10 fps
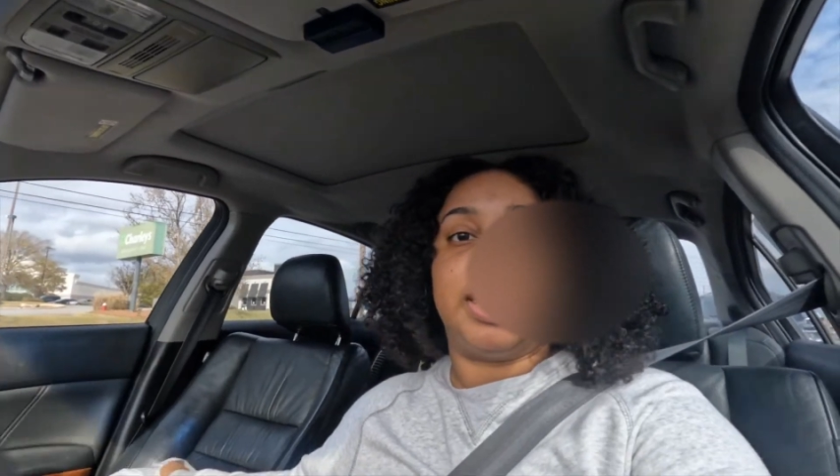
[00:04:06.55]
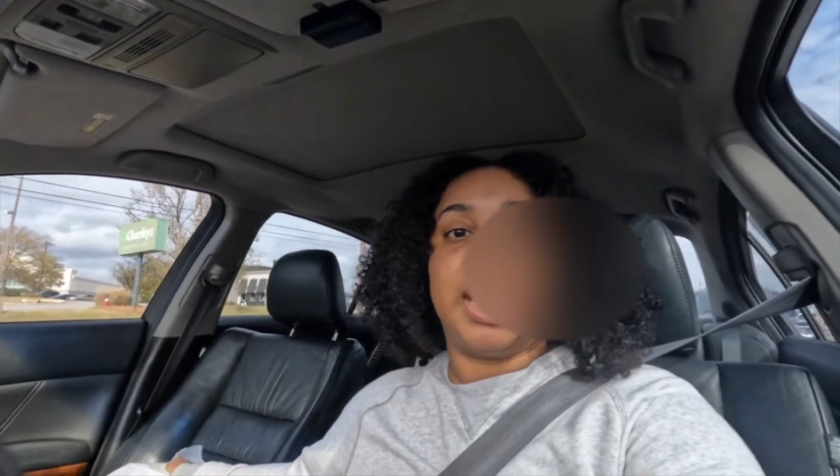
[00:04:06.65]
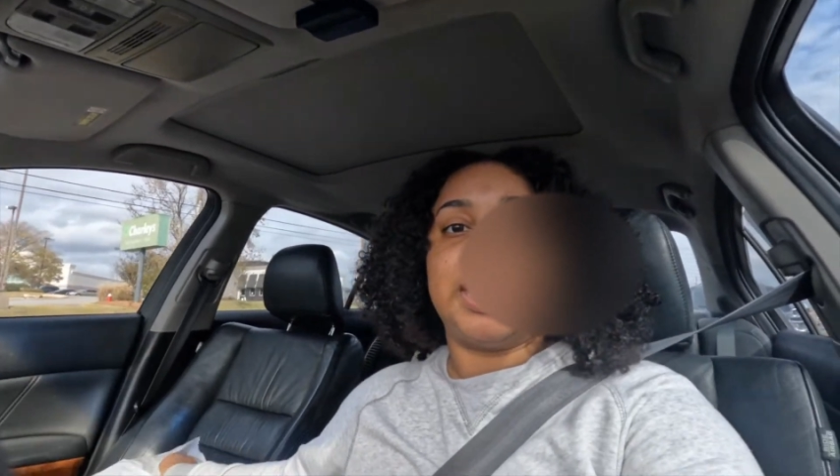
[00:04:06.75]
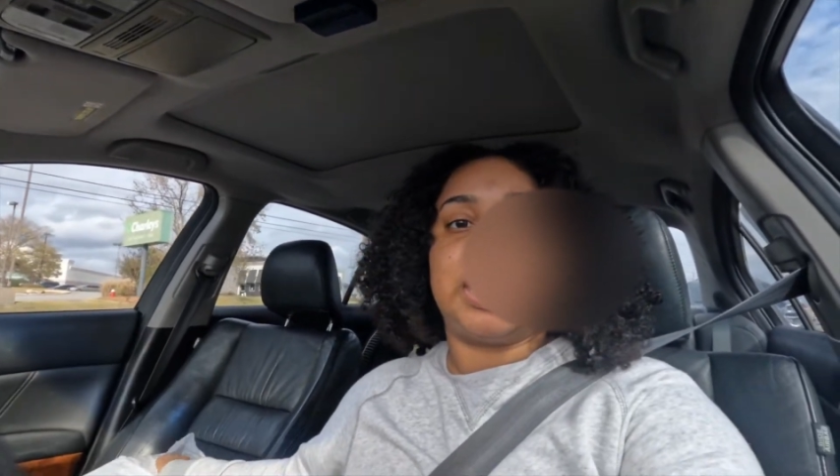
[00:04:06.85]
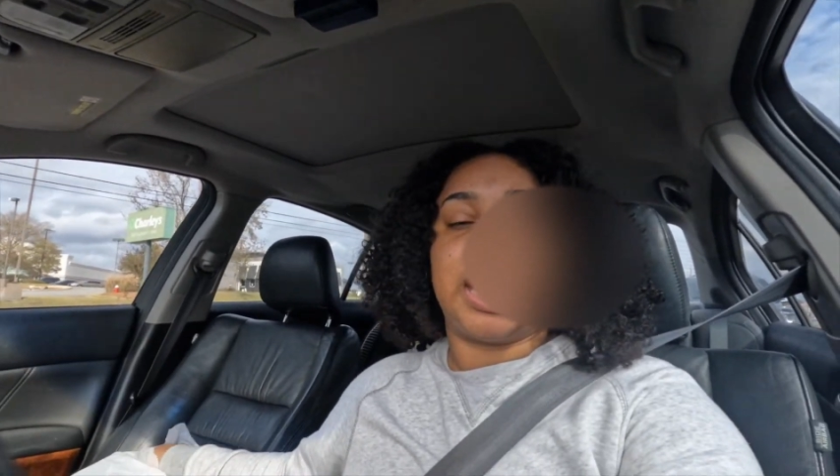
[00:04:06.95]

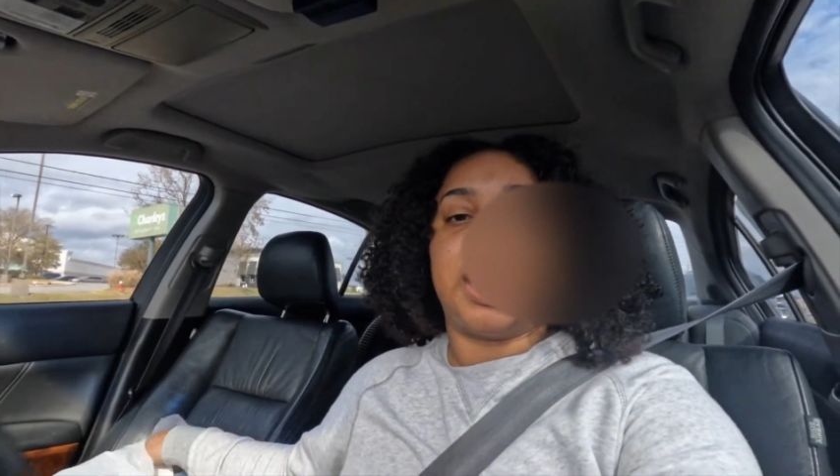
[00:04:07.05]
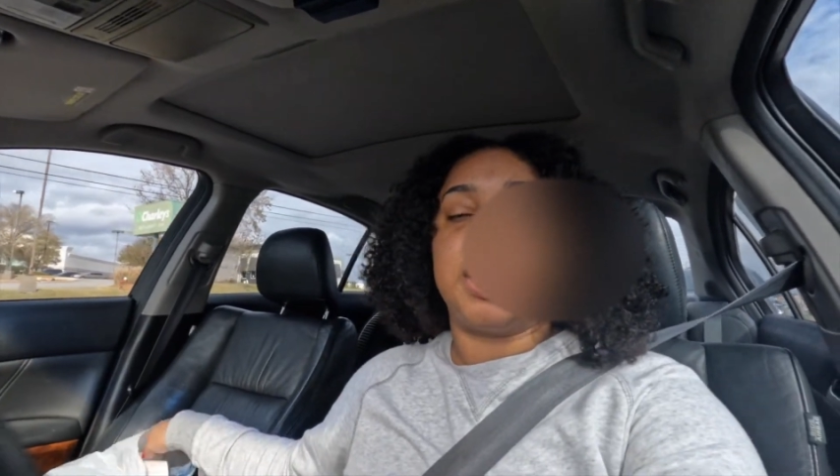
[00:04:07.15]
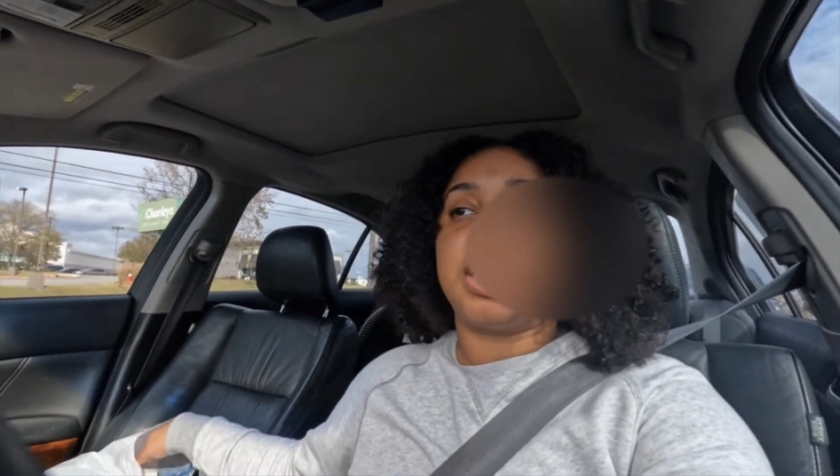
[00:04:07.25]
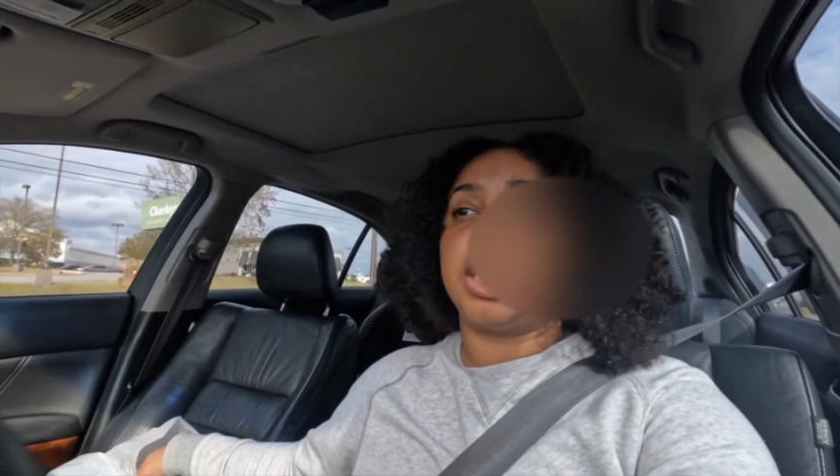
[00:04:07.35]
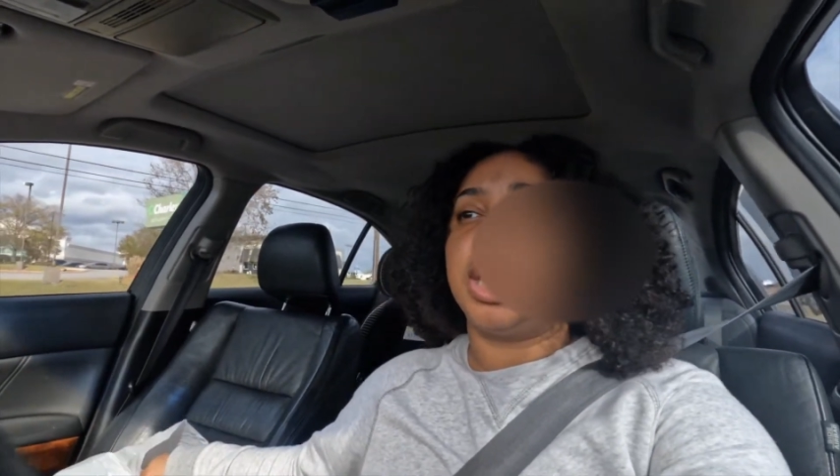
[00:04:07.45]
that's
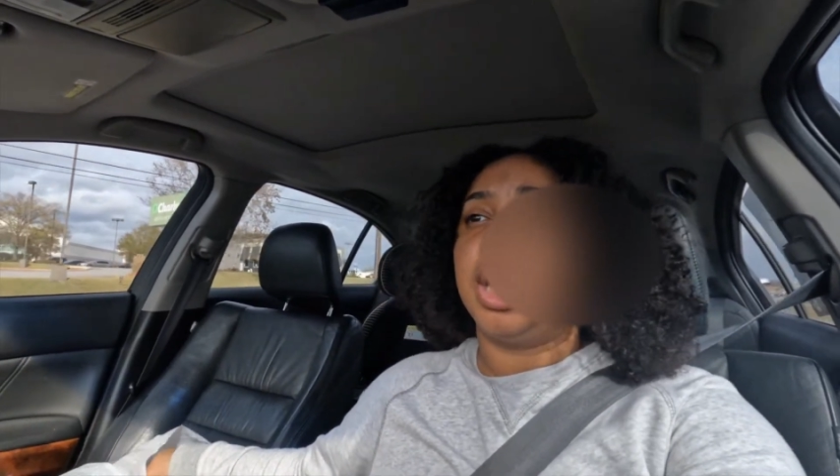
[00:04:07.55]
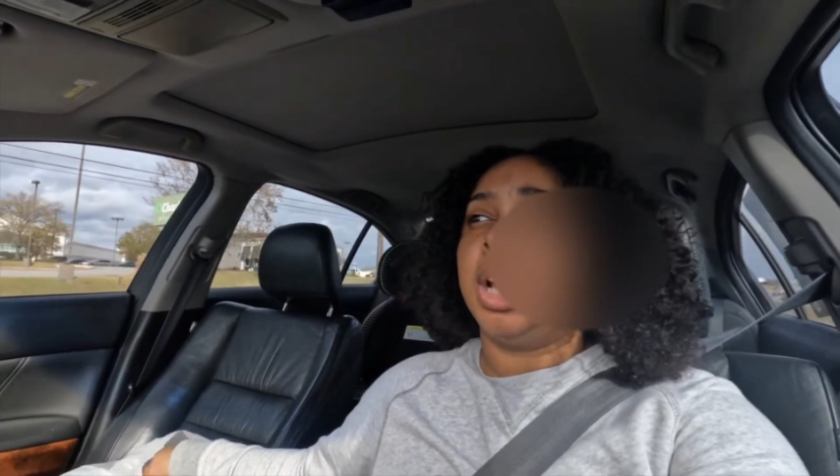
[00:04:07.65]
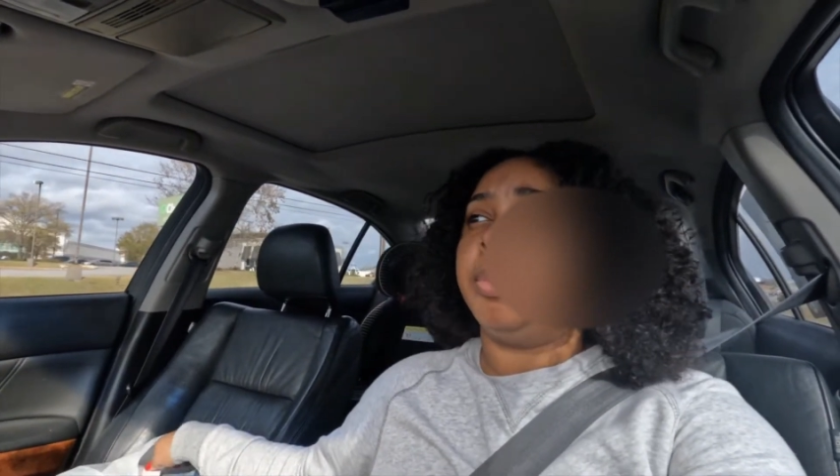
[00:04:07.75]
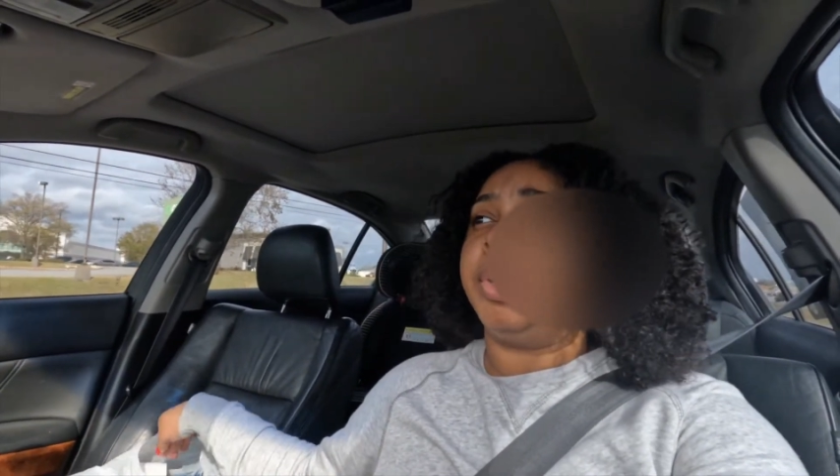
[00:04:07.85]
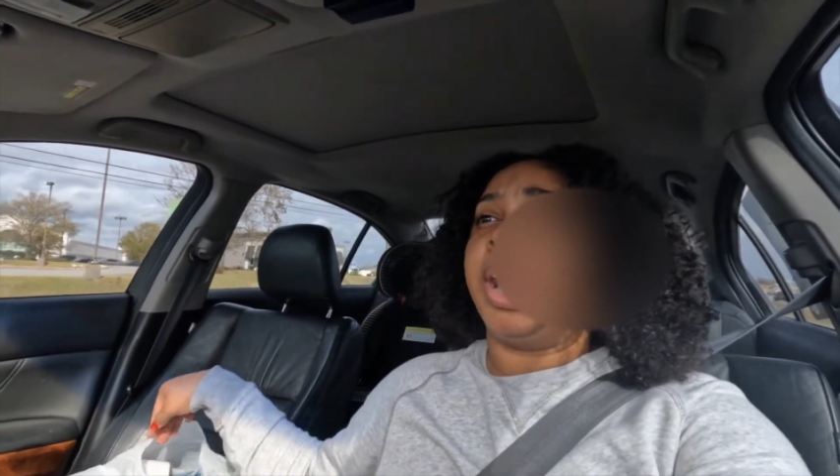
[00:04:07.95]
that.
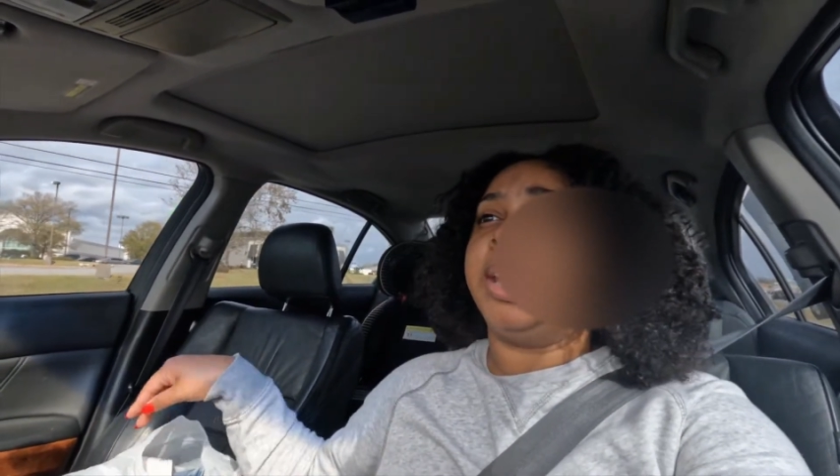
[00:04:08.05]
But